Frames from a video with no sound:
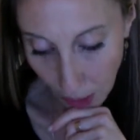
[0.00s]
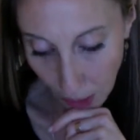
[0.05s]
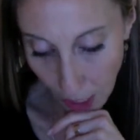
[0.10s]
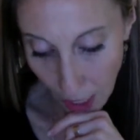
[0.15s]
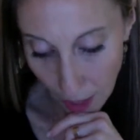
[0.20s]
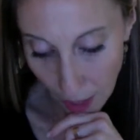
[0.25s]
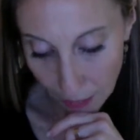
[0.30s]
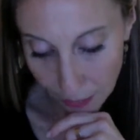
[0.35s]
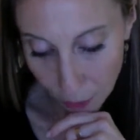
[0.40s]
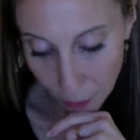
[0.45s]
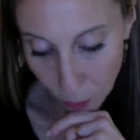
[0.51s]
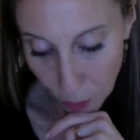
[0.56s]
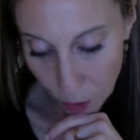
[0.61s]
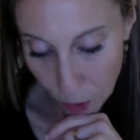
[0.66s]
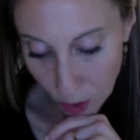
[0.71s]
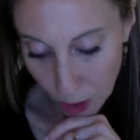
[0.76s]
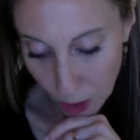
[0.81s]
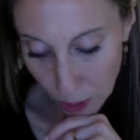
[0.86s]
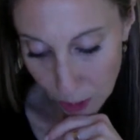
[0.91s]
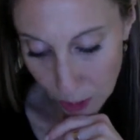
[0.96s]
after
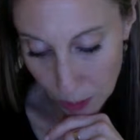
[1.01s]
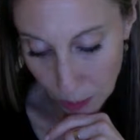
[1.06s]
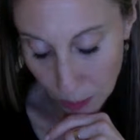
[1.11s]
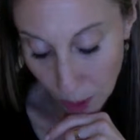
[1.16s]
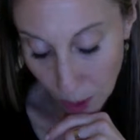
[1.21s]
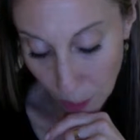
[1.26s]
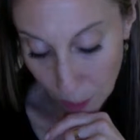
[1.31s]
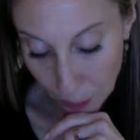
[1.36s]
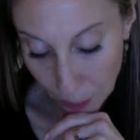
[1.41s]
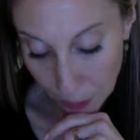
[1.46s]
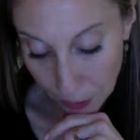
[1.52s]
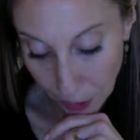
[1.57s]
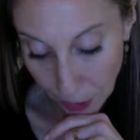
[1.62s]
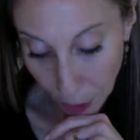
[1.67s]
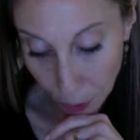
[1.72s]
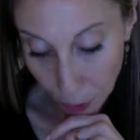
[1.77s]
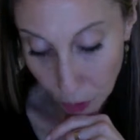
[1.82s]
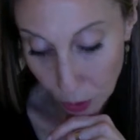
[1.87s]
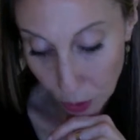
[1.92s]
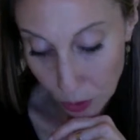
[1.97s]
which it keeps him company
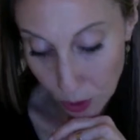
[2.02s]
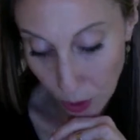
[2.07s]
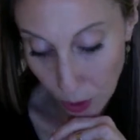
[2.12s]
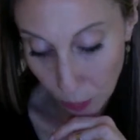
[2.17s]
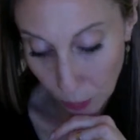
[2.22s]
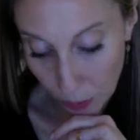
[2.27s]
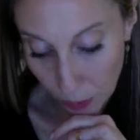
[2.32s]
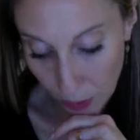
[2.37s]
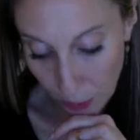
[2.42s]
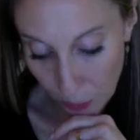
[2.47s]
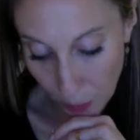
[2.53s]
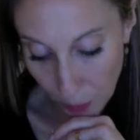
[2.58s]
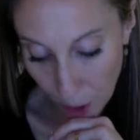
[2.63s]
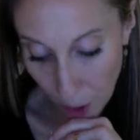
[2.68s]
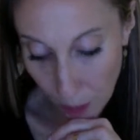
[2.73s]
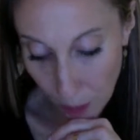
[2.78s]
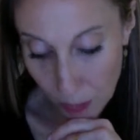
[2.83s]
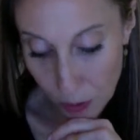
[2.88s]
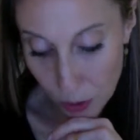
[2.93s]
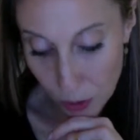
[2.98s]
and grows up with him.
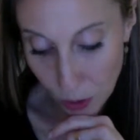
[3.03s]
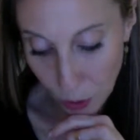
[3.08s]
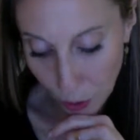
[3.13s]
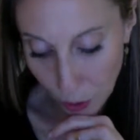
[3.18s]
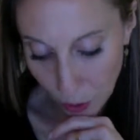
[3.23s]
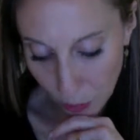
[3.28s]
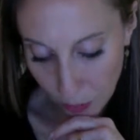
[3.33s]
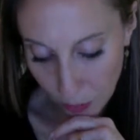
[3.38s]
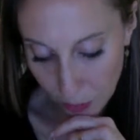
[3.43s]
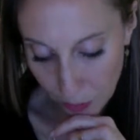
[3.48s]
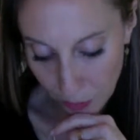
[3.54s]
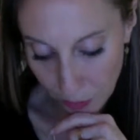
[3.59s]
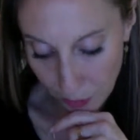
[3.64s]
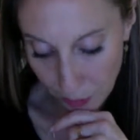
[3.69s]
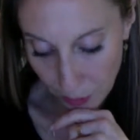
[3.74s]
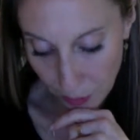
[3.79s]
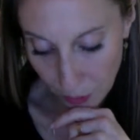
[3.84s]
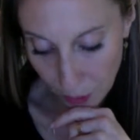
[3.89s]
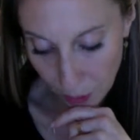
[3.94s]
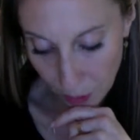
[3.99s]
Observe.
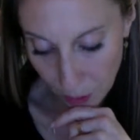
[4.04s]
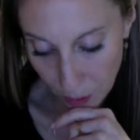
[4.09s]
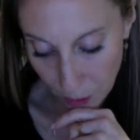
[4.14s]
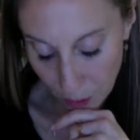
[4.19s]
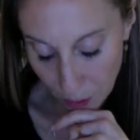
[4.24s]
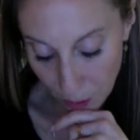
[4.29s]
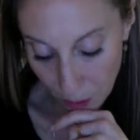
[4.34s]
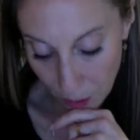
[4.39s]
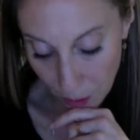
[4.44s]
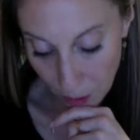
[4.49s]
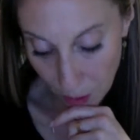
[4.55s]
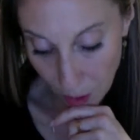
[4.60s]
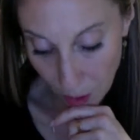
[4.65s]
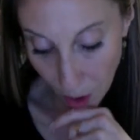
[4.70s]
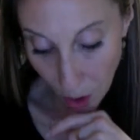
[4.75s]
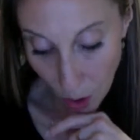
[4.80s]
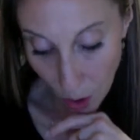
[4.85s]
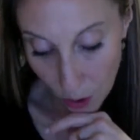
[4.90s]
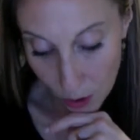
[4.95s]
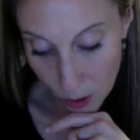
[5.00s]

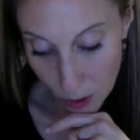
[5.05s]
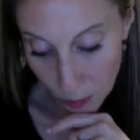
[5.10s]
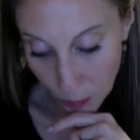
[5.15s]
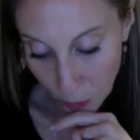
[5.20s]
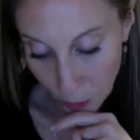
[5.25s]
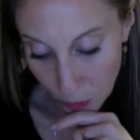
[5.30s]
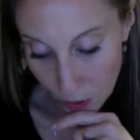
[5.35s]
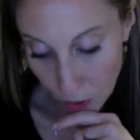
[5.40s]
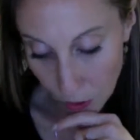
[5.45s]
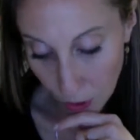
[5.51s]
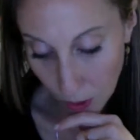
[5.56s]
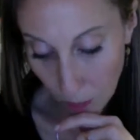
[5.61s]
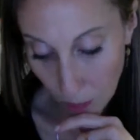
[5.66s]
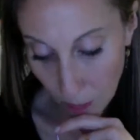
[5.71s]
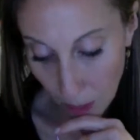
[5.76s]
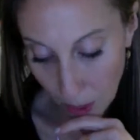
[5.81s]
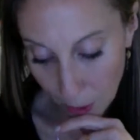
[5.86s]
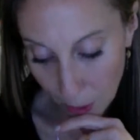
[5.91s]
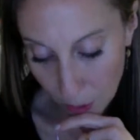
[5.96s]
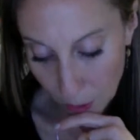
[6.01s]
All spirits are
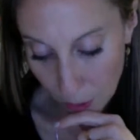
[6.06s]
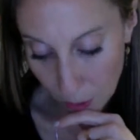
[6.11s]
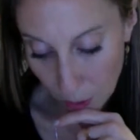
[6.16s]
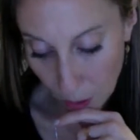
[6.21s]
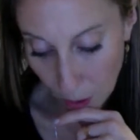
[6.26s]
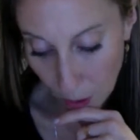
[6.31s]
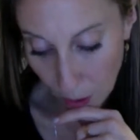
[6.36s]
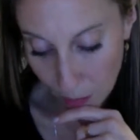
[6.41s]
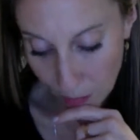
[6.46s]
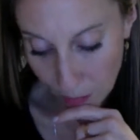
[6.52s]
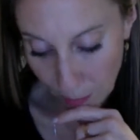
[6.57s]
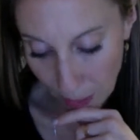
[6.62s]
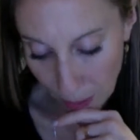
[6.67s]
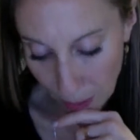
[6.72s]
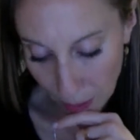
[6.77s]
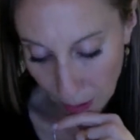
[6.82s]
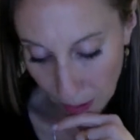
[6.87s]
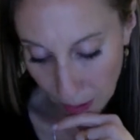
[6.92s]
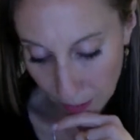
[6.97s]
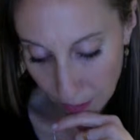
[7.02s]
compounded of
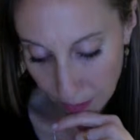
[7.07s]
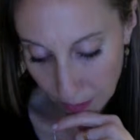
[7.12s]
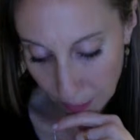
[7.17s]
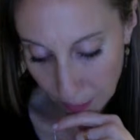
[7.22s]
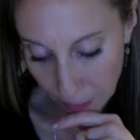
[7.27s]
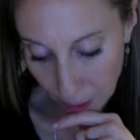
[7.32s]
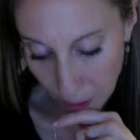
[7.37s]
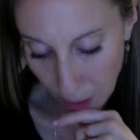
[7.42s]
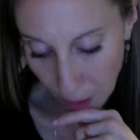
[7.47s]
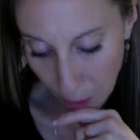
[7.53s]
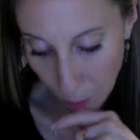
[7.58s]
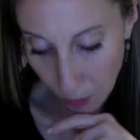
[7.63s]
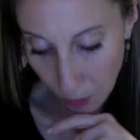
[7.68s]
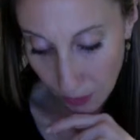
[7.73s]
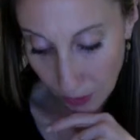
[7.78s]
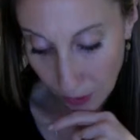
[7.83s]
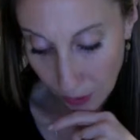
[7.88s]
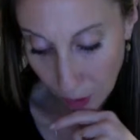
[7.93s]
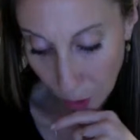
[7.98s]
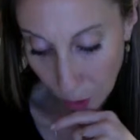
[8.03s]
male and female, and
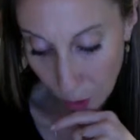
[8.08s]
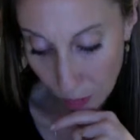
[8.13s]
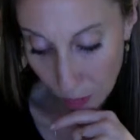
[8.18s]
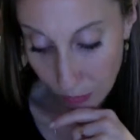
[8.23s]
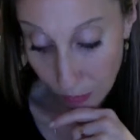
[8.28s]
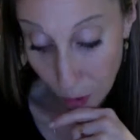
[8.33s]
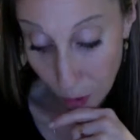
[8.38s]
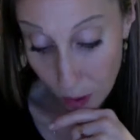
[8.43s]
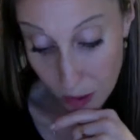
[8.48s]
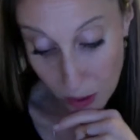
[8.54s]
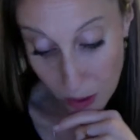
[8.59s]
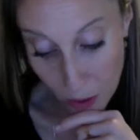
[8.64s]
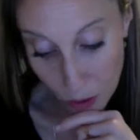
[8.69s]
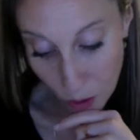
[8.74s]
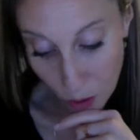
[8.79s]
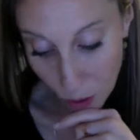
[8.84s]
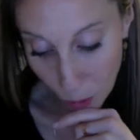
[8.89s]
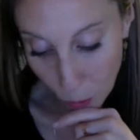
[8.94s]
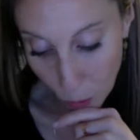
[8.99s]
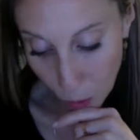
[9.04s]
when they go forth into
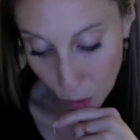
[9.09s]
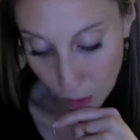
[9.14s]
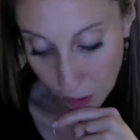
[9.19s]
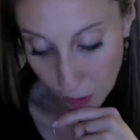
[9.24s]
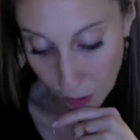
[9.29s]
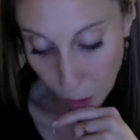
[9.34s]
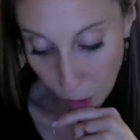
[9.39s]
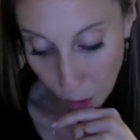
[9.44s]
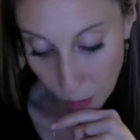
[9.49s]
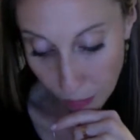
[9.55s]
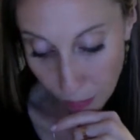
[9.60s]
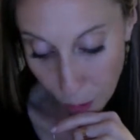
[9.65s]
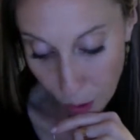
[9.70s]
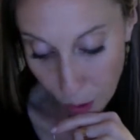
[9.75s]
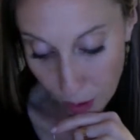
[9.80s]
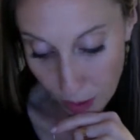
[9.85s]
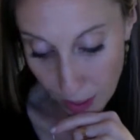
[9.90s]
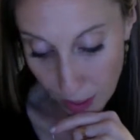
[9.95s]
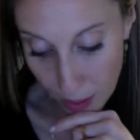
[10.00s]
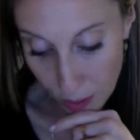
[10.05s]
the world, they go
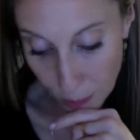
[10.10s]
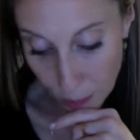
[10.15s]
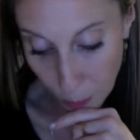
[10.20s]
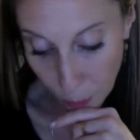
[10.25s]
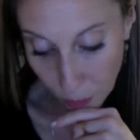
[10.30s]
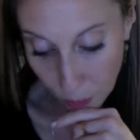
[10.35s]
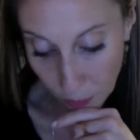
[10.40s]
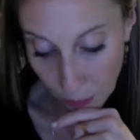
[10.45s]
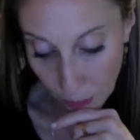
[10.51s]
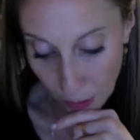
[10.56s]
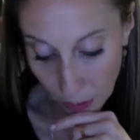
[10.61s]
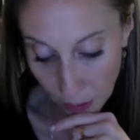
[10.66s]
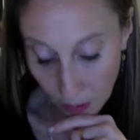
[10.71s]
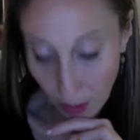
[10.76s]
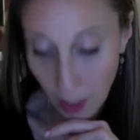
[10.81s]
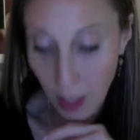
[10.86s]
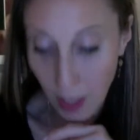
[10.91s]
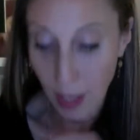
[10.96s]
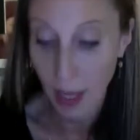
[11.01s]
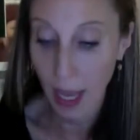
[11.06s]
forth as both male
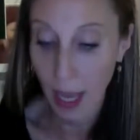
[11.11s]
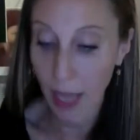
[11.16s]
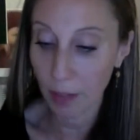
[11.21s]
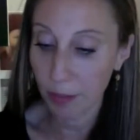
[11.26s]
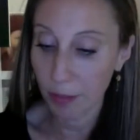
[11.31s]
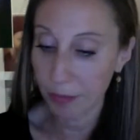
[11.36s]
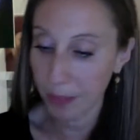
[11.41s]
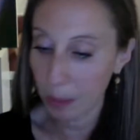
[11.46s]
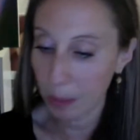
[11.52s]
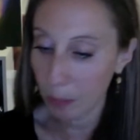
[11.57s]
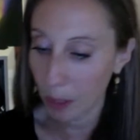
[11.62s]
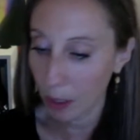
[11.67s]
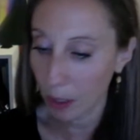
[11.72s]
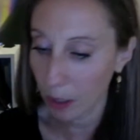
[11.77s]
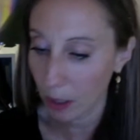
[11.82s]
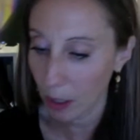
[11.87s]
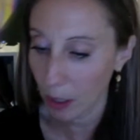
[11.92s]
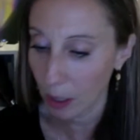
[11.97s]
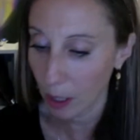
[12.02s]
and female.